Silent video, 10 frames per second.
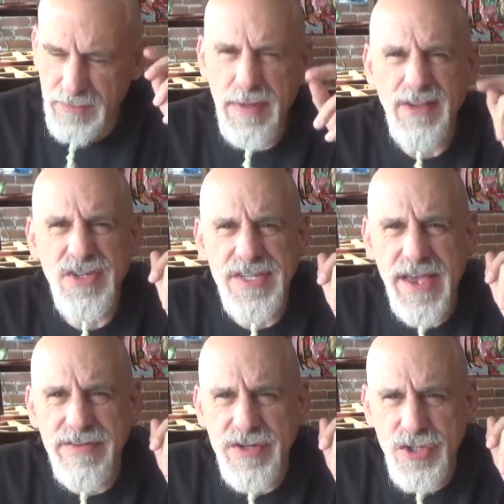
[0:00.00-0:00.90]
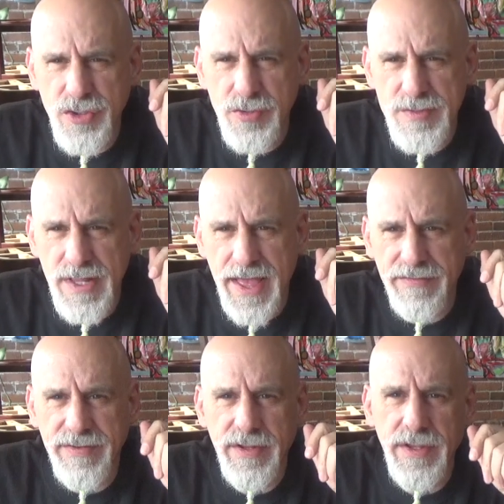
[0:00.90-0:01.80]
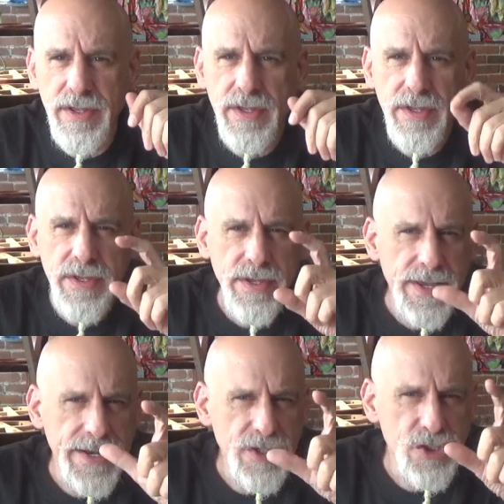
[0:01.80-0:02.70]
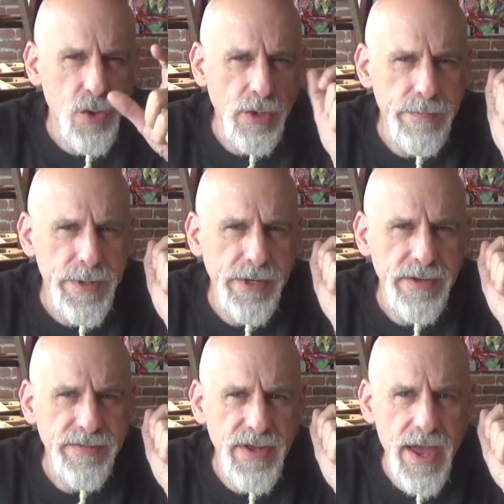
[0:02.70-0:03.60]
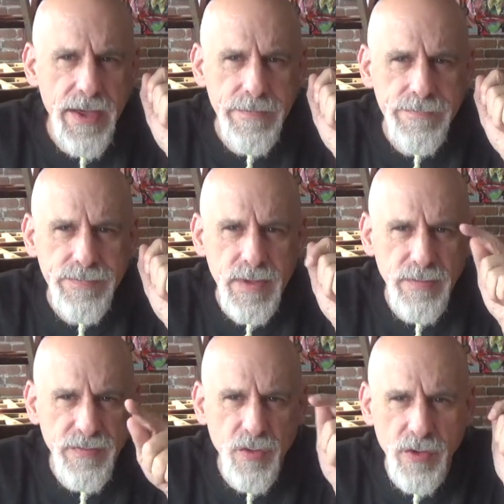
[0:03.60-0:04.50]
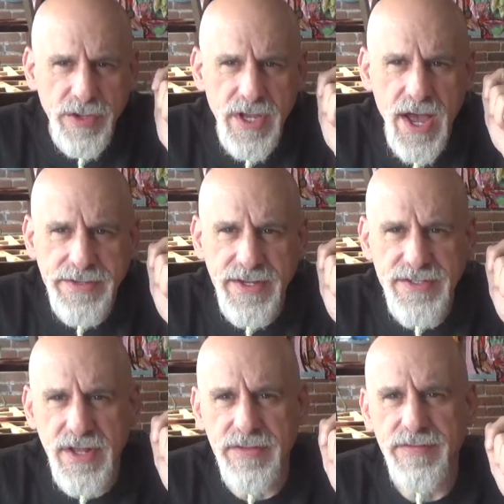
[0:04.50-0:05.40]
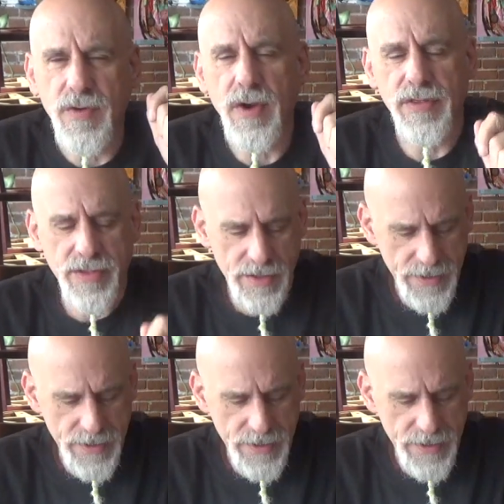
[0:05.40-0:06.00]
about seven tubes left in a short period of time before the contest on the 4th.